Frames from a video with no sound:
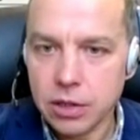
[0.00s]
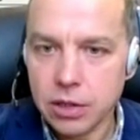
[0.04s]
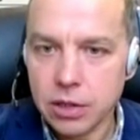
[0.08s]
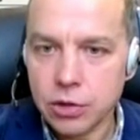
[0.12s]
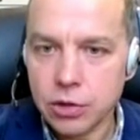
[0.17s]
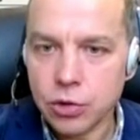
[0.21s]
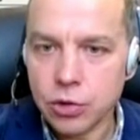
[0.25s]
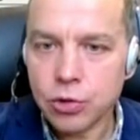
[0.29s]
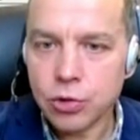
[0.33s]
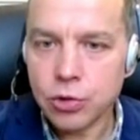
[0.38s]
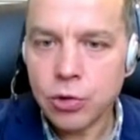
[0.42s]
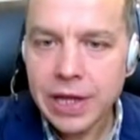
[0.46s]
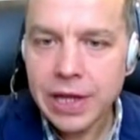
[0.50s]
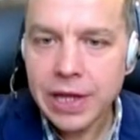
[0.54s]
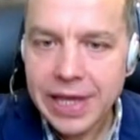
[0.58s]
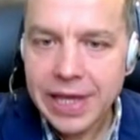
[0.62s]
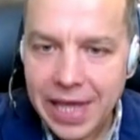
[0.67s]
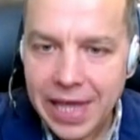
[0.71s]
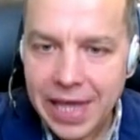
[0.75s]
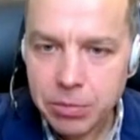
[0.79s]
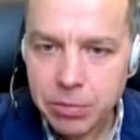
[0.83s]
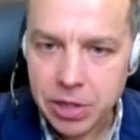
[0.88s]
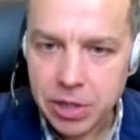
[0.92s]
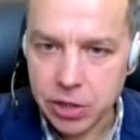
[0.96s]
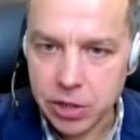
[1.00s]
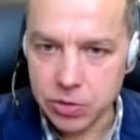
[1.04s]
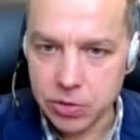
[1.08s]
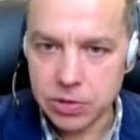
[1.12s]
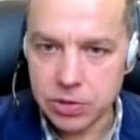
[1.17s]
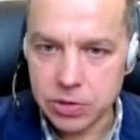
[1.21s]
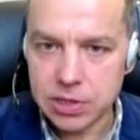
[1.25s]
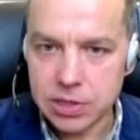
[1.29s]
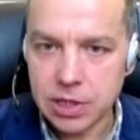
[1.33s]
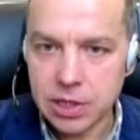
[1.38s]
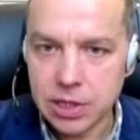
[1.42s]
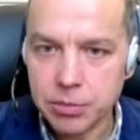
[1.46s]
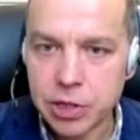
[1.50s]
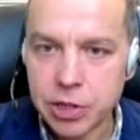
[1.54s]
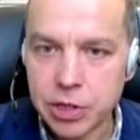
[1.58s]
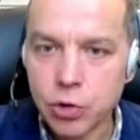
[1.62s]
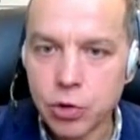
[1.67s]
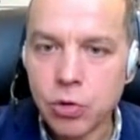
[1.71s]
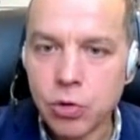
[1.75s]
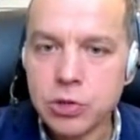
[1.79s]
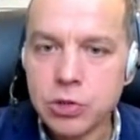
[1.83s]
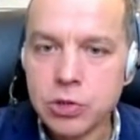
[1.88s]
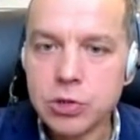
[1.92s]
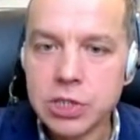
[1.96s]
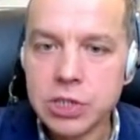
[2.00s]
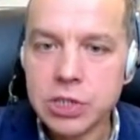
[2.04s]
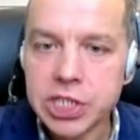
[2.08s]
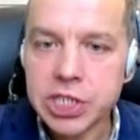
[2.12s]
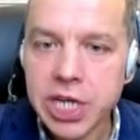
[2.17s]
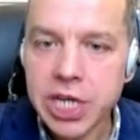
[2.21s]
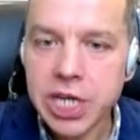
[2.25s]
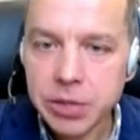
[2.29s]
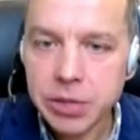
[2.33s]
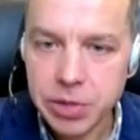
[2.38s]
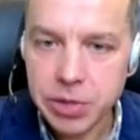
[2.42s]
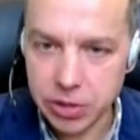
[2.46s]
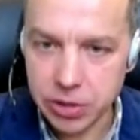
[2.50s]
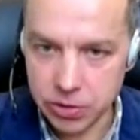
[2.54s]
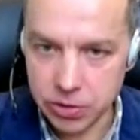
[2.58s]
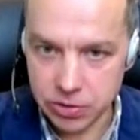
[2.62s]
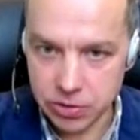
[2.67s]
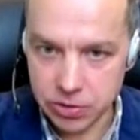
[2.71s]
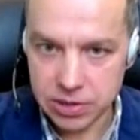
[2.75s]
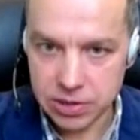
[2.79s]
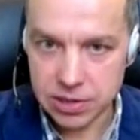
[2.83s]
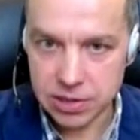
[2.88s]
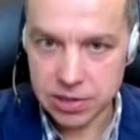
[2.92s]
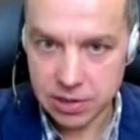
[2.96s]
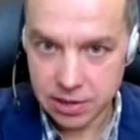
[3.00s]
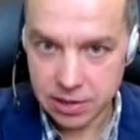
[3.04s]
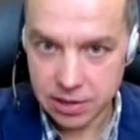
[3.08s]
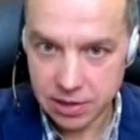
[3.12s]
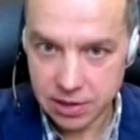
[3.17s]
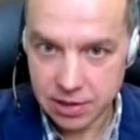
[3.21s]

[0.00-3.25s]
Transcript: not only can be used but also shall be used